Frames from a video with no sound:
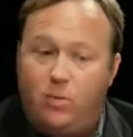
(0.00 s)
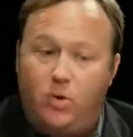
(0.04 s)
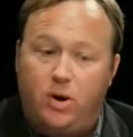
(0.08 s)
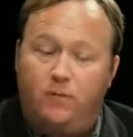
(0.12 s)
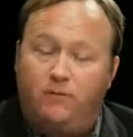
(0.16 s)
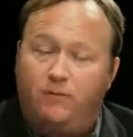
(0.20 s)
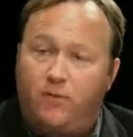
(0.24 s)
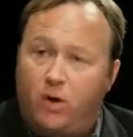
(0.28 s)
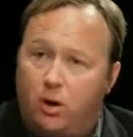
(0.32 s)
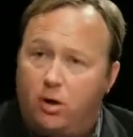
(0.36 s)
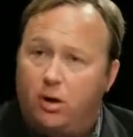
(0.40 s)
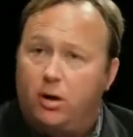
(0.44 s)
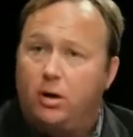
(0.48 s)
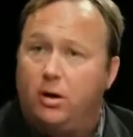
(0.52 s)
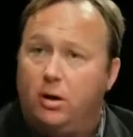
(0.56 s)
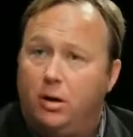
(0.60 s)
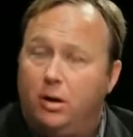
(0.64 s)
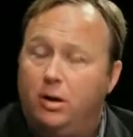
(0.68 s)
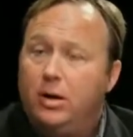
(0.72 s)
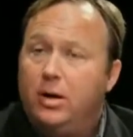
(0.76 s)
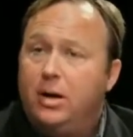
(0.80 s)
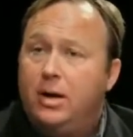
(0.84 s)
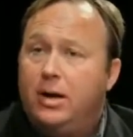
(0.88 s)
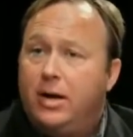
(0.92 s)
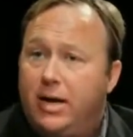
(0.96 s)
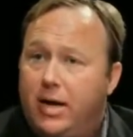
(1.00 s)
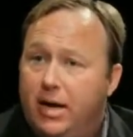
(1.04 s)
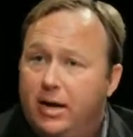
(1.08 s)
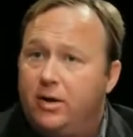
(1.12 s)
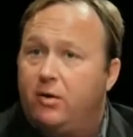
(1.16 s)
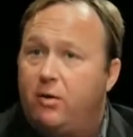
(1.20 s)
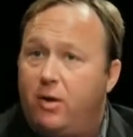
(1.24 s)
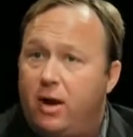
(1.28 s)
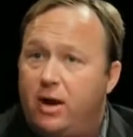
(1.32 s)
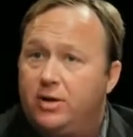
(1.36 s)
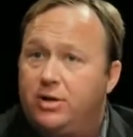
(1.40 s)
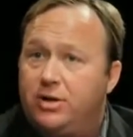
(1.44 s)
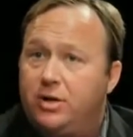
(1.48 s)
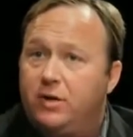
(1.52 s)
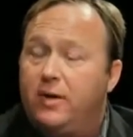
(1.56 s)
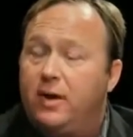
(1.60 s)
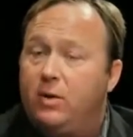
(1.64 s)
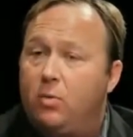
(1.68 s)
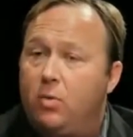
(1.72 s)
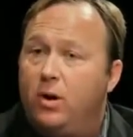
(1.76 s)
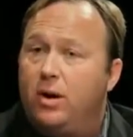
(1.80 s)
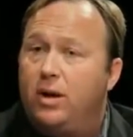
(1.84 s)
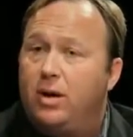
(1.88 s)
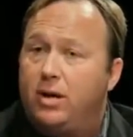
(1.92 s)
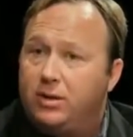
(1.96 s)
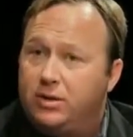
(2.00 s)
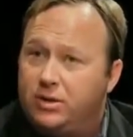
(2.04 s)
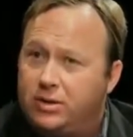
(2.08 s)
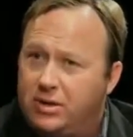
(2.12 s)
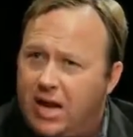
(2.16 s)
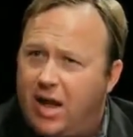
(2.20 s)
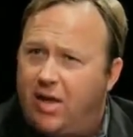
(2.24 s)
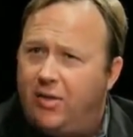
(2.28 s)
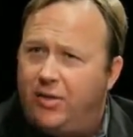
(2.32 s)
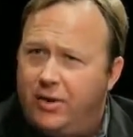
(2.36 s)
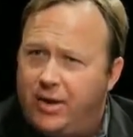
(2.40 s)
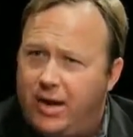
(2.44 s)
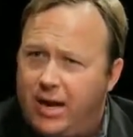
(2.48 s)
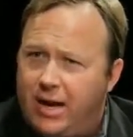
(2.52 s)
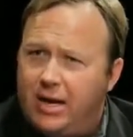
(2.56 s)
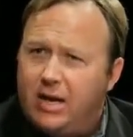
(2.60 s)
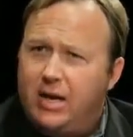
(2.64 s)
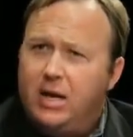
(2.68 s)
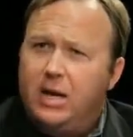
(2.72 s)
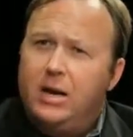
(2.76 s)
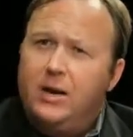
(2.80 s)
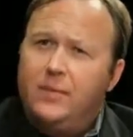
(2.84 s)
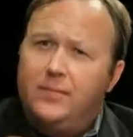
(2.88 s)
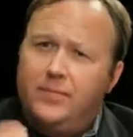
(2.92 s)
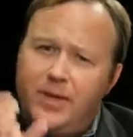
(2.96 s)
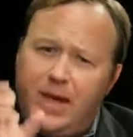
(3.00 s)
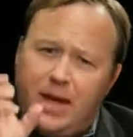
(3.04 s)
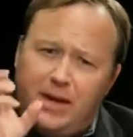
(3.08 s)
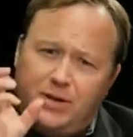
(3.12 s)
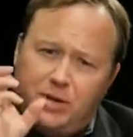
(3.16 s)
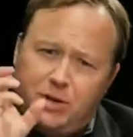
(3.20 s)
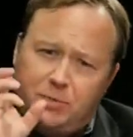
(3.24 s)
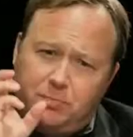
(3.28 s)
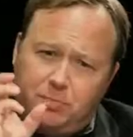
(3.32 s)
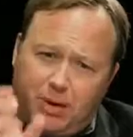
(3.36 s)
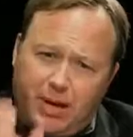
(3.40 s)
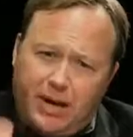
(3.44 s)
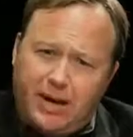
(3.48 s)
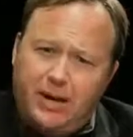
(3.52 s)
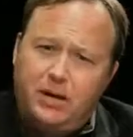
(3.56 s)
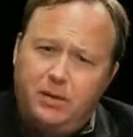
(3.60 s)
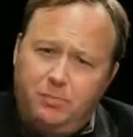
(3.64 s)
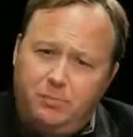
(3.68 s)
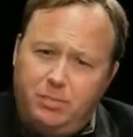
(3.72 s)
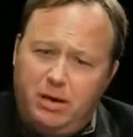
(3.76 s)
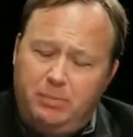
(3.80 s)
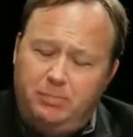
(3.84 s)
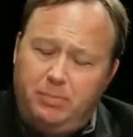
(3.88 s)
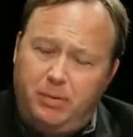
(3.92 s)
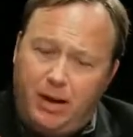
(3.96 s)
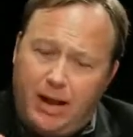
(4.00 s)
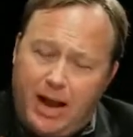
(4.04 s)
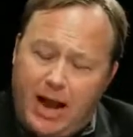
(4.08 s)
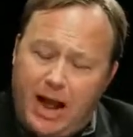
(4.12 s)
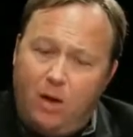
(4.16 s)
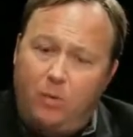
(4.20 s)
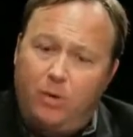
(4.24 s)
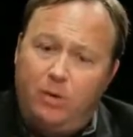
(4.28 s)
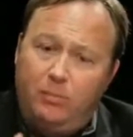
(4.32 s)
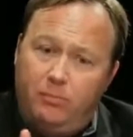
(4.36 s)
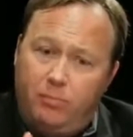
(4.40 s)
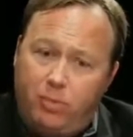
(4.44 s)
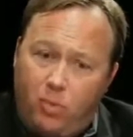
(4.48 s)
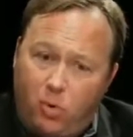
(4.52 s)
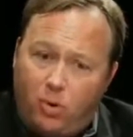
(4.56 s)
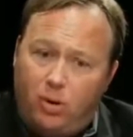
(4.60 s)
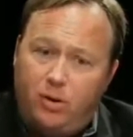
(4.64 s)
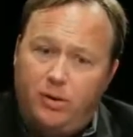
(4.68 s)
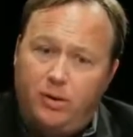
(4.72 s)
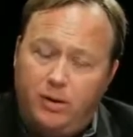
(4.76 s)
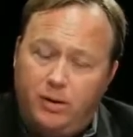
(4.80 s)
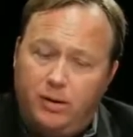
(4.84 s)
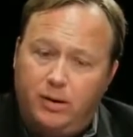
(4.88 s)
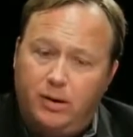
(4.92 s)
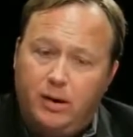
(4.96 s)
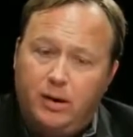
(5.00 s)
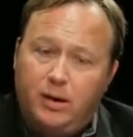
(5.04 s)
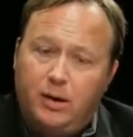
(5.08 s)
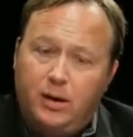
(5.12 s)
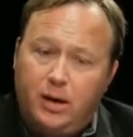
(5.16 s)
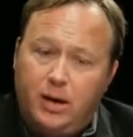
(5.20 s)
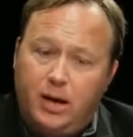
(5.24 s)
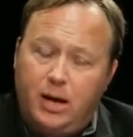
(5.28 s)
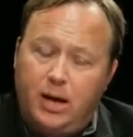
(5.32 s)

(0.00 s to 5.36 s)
They want a vertical integration. They want to consolidate. Explain to people how important